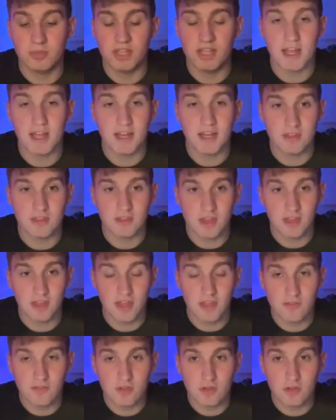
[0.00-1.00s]
mean
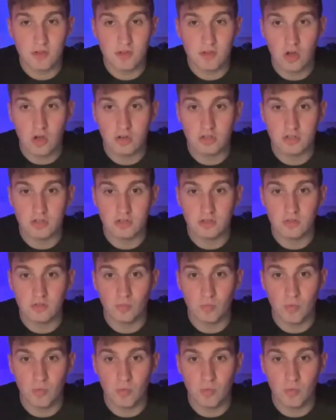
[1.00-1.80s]
anything if you can't